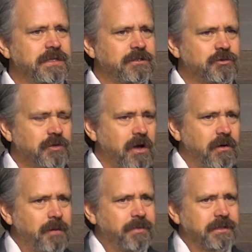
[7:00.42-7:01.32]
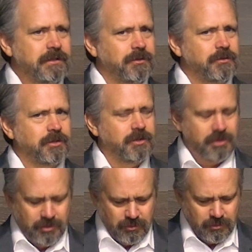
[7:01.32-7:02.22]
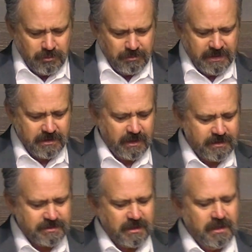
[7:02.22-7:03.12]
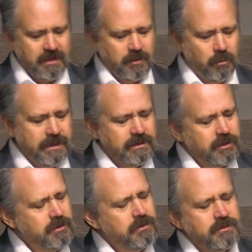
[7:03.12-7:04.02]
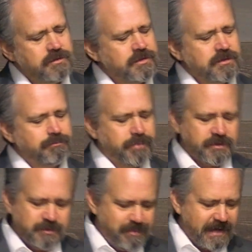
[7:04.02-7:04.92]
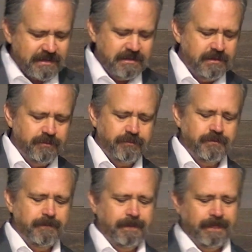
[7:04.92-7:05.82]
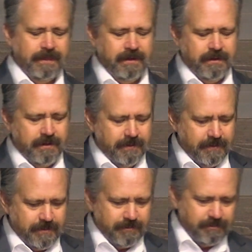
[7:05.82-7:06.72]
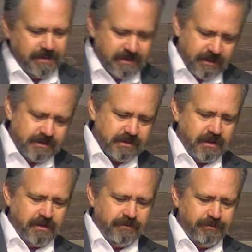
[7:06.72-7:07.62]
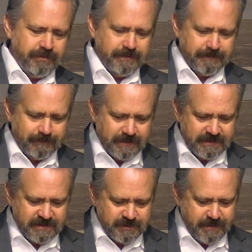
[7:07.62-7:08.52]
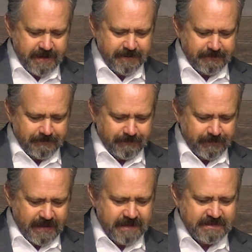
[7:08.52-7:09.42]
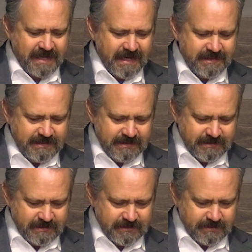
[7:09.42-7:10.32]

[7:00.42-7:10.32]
we can draw up in a little cocoon because we lose perspective because of despair, anxiety.